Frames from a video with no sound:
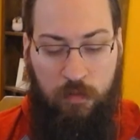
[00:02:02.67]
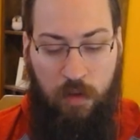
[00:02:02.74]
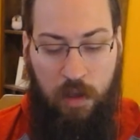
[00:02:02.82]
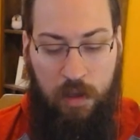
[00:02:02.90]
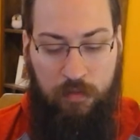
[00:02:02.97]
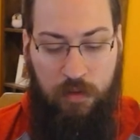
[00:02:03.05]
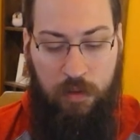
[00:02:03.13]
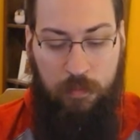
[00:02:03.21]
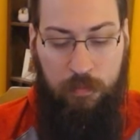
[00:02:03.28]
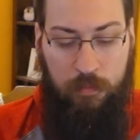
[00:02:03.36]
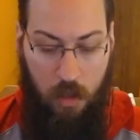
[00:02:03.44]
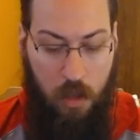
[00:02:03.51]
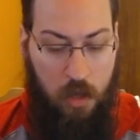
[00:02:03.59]
who survived.
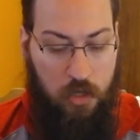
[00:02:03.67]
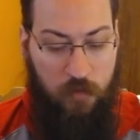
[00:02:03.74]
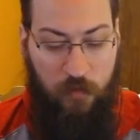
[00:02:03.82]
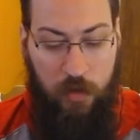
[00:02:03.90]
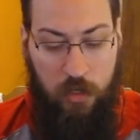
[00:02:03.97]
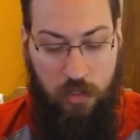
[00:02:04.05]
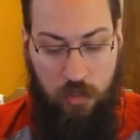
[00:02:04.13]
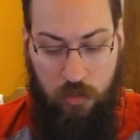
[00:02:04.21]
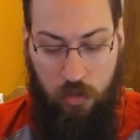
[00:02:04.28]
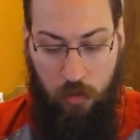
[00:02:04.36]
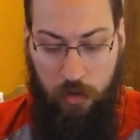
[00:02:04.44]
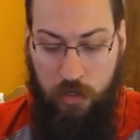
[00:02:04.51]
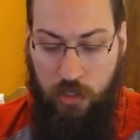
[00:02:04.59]
She finished her
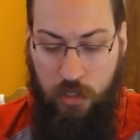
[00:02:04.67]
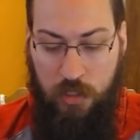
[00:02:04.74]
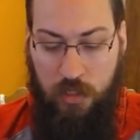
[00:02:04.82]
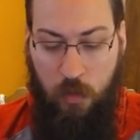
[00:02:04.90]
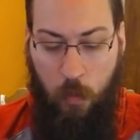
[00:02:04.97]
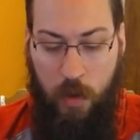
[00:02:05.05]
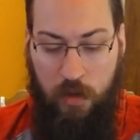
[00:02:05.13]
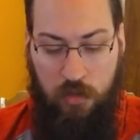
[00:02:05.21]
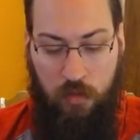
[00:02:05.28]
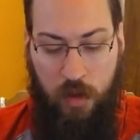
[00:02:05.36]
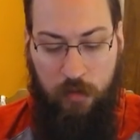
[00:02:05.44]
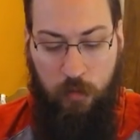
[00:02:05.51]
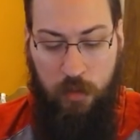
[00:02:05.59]
story just as the waiters
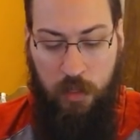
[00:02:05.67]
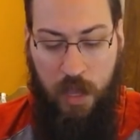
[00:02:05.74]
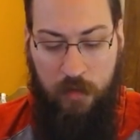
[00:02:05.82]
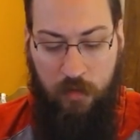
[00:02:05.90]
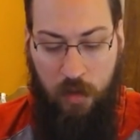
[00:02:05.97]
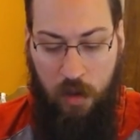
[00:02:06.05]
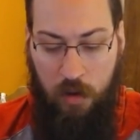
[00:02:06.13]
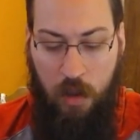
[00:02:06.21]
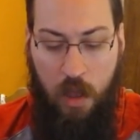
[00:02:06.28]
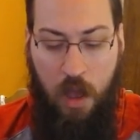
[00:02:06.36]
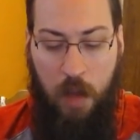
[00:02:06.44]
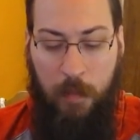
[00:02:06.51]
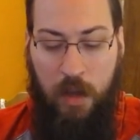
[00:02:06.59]
arrived with the caviar,
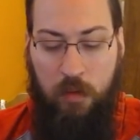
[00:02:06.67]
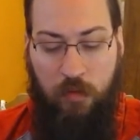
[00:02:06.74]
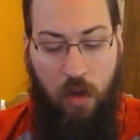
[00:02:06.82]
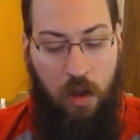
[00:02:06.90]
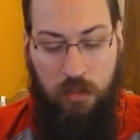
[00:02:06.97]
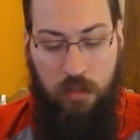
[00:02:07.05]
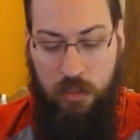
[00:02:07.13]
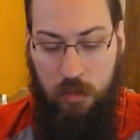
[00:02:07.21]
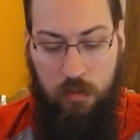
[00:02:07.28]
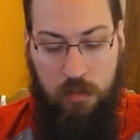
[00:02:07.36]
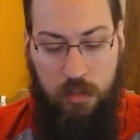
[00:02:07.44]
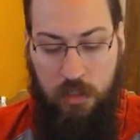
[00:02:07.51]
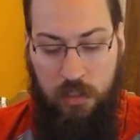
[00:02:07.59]
a mound of hot
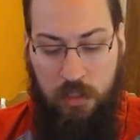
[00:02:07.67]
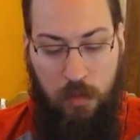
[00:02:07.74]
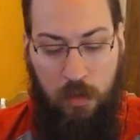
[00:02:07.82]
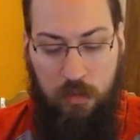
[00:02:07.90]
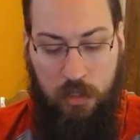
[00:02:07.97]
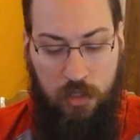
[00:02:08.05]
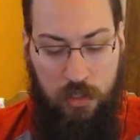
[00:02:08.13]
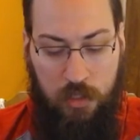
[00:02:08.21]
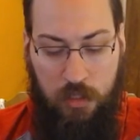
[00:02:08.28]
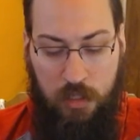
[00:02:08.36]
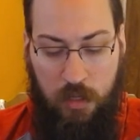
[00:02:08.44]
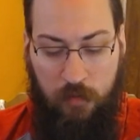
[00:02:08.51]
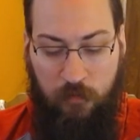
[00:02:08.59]
toast and small dishes
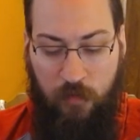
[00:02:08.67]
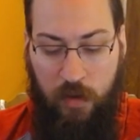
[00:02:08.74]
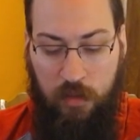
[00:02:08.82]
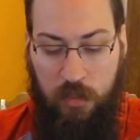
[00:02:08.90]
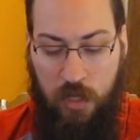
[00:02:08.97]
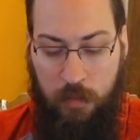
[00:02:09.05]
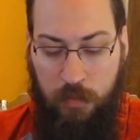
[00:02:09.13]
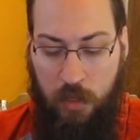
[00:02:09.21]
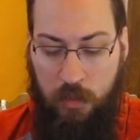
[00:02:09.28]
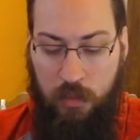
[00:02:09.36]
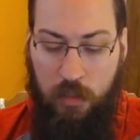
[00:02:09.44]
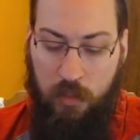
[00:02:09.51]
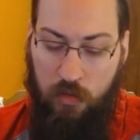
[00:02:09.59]
containing finely chopped
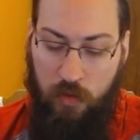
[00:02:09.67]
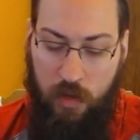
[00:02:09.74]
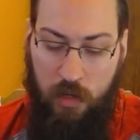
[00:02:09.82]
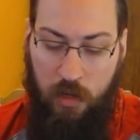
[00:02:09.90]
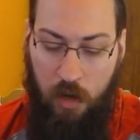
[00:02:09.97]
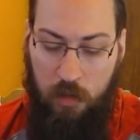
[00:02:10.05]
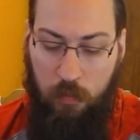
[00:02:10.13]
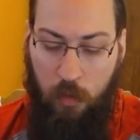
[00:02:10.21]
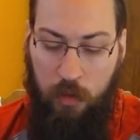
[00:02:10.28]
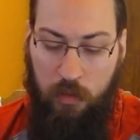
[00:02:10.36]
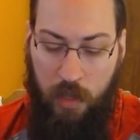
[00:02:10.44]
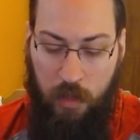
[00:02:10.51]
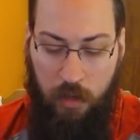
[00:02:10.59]
onion and grated
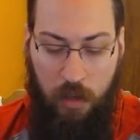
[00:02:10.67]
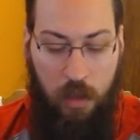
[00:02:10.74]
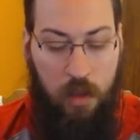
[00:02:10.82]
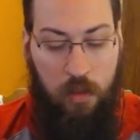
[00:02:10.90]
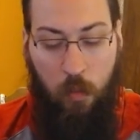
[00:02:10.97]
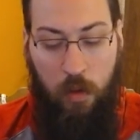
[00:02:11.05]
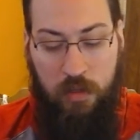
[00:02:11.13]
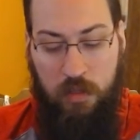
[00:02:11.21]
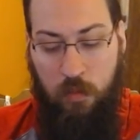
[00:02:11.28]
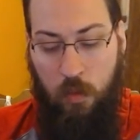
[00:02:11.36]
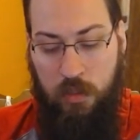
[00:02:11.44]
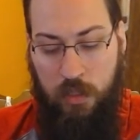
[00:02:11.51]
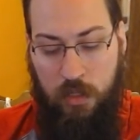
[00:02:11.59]
hard-boiled egg, the white
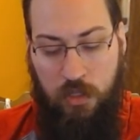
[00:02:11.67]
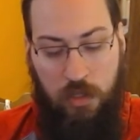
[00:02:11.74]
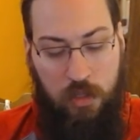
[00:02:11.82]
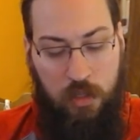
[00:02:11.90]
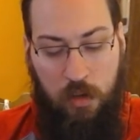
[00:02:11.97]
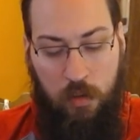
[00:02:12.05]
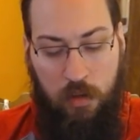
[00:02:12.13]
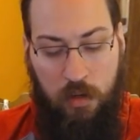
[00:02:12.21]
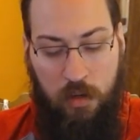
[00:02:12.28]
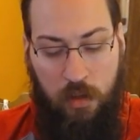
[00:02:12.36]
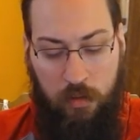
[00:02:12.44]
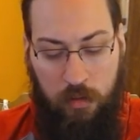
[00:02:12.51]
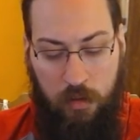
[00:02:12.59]
in one dish and the yolk in
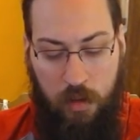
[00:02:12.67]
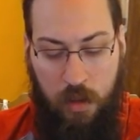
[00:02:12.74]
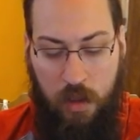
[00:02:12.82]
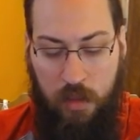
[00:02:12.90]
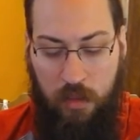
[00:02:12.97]
another.